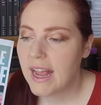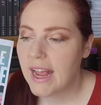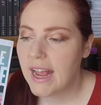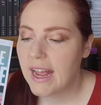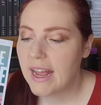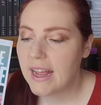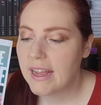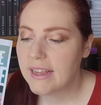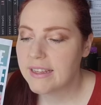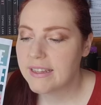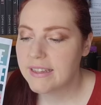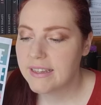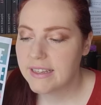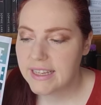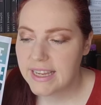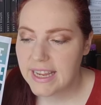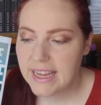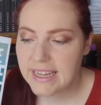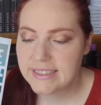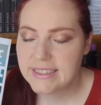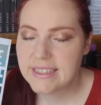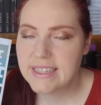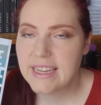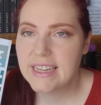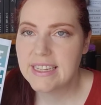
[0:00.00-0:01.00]
eh,
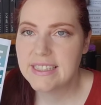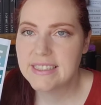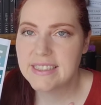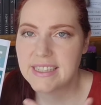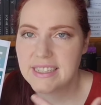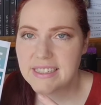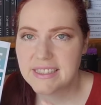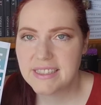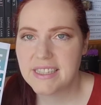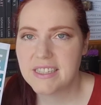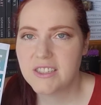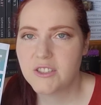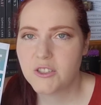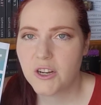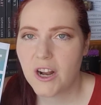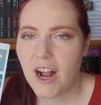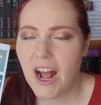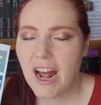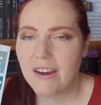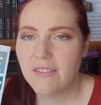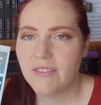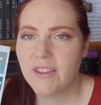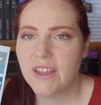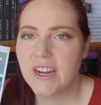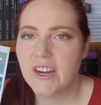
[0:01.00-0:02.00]
gets his sister
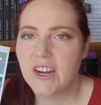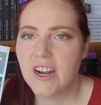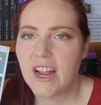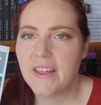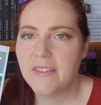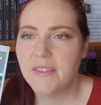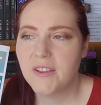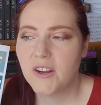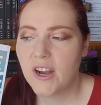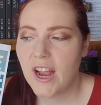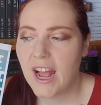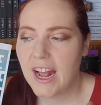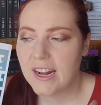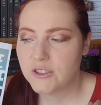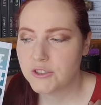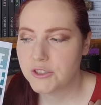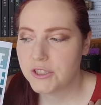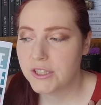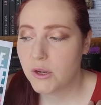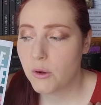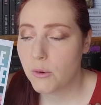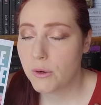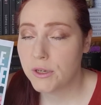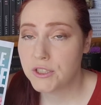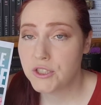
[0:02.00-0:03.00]
out of there and they're
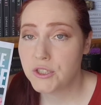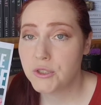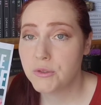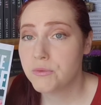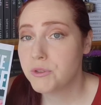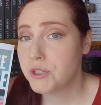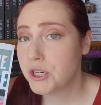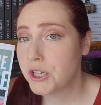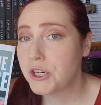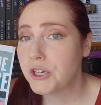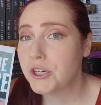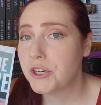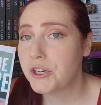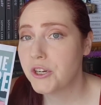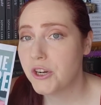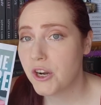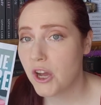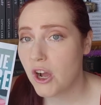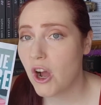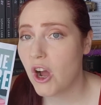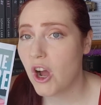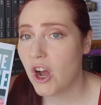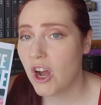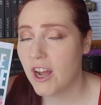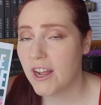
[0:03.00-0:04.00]
actually going to turn
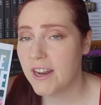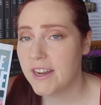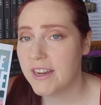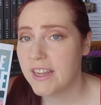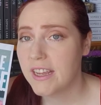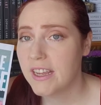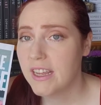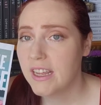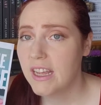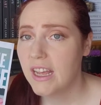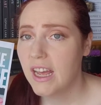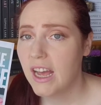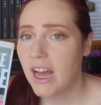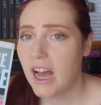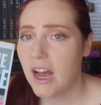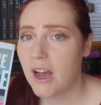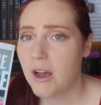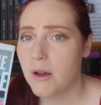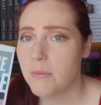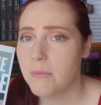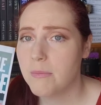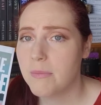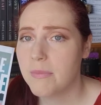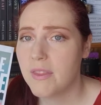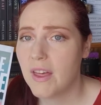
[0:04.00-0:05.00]
on
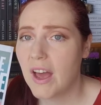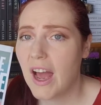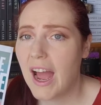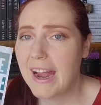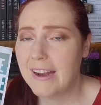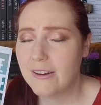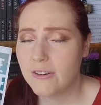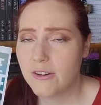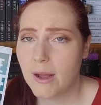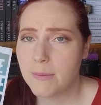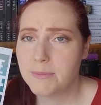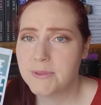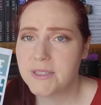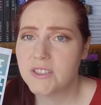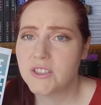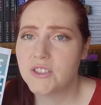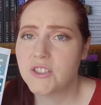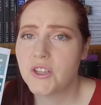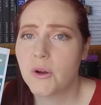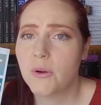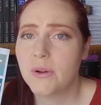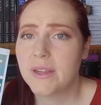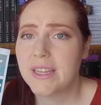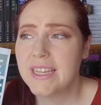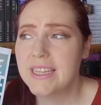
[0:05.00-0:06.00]
um, the higher ups.
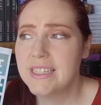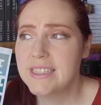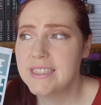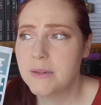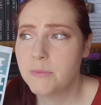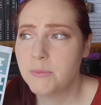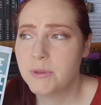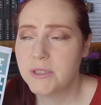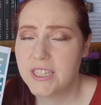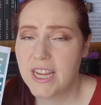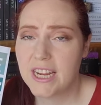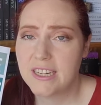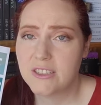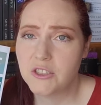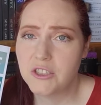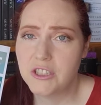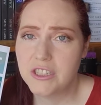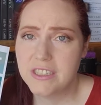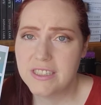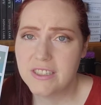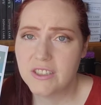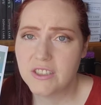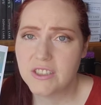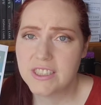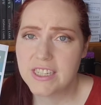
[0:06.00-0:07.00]
And so he's in
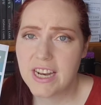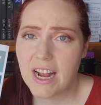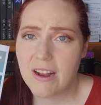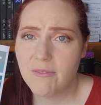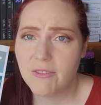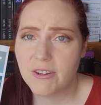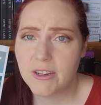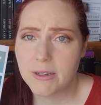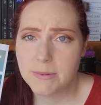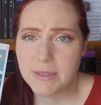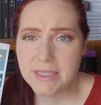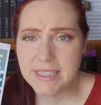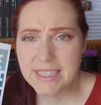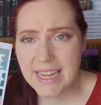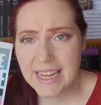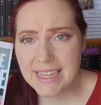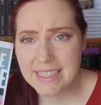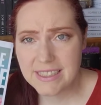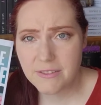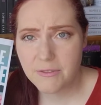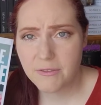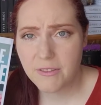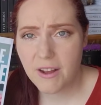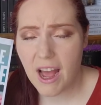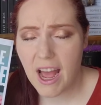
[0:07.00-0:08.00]
protection until it's time for him to
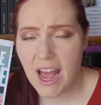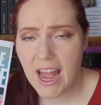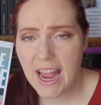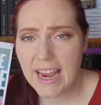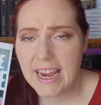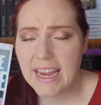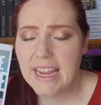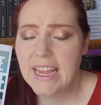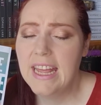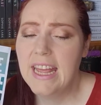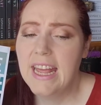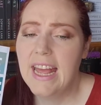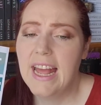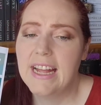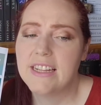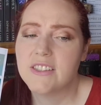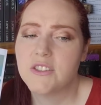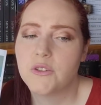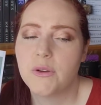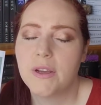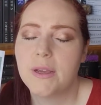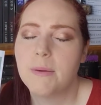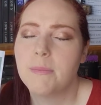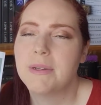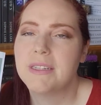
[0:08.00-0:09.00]
testify.
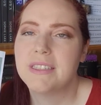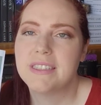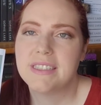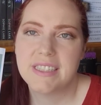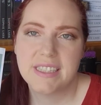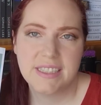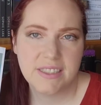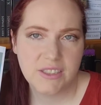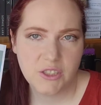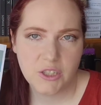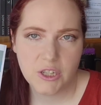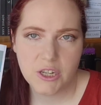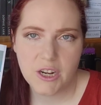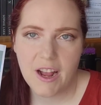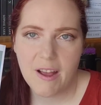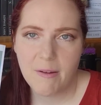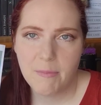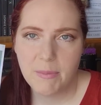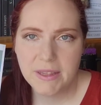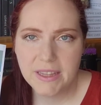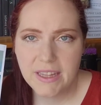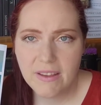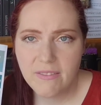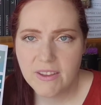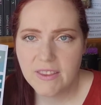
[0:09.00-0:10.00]
And so him and his sister
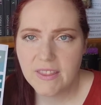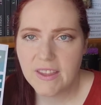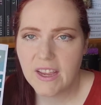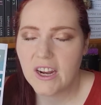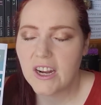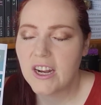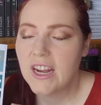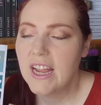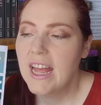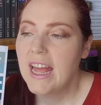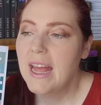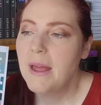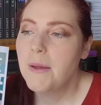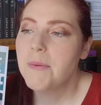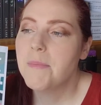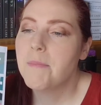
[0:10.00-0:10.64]
have been living there.